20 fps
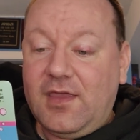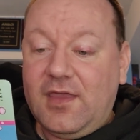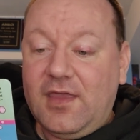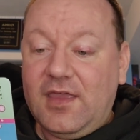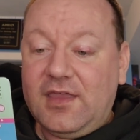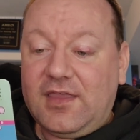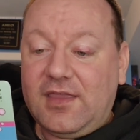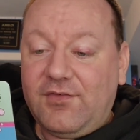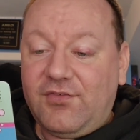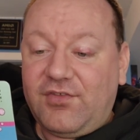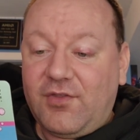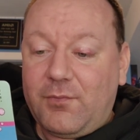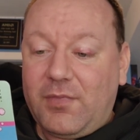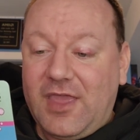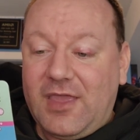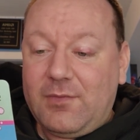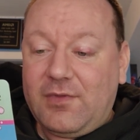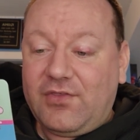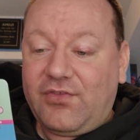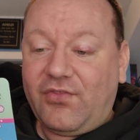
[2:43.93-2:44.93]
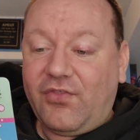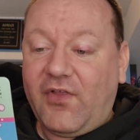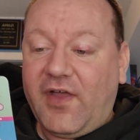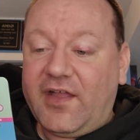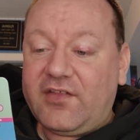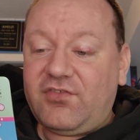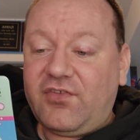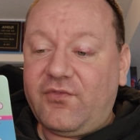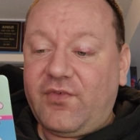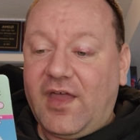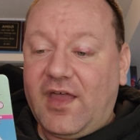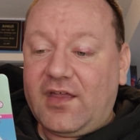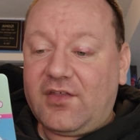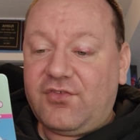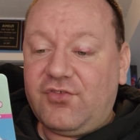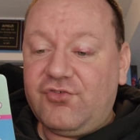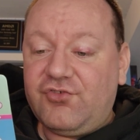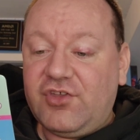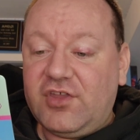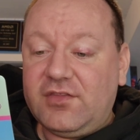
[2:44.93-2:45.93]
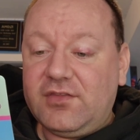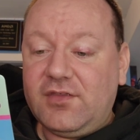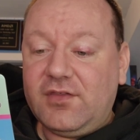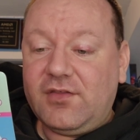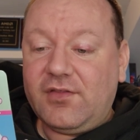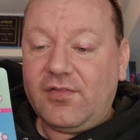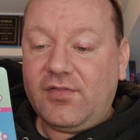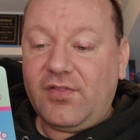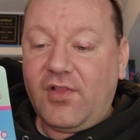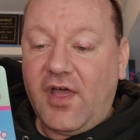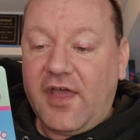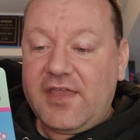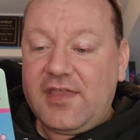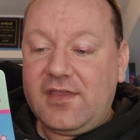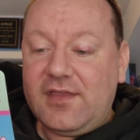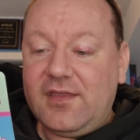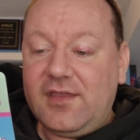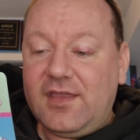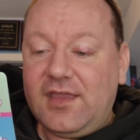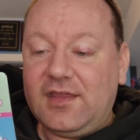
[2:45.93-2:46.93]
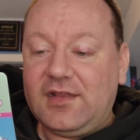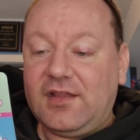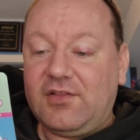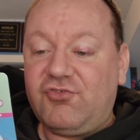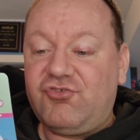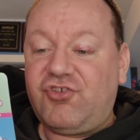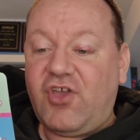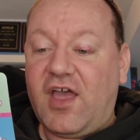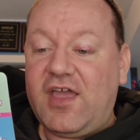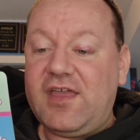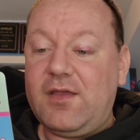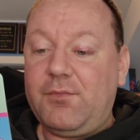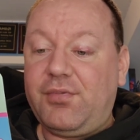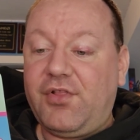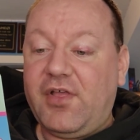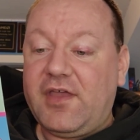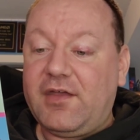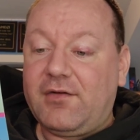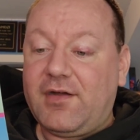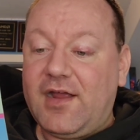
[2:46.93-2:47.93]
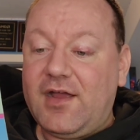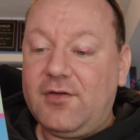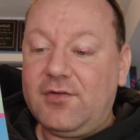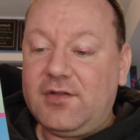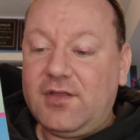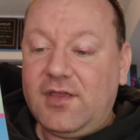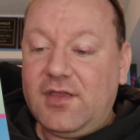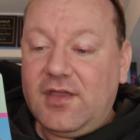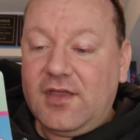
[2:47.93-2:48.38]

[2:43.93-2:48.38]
It gives the babies lots of oxygen, light, and a giant playground.